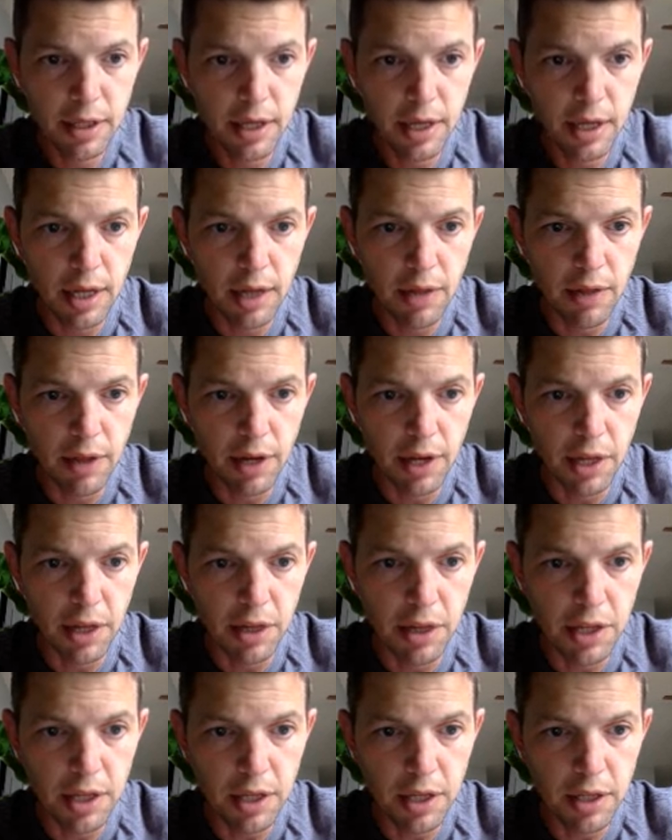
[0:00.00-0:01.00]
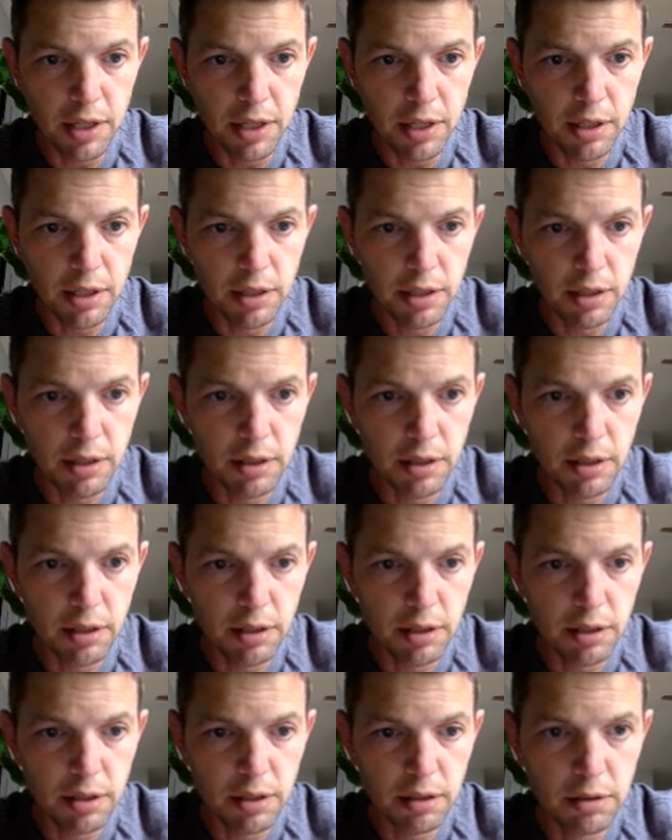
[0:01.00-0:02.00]
and then I think
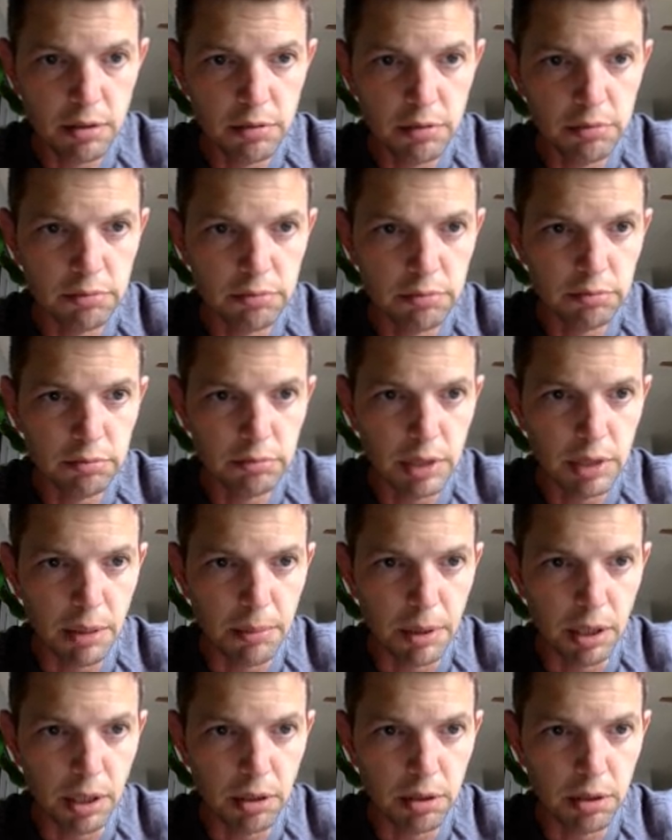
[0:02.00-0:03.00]
maybe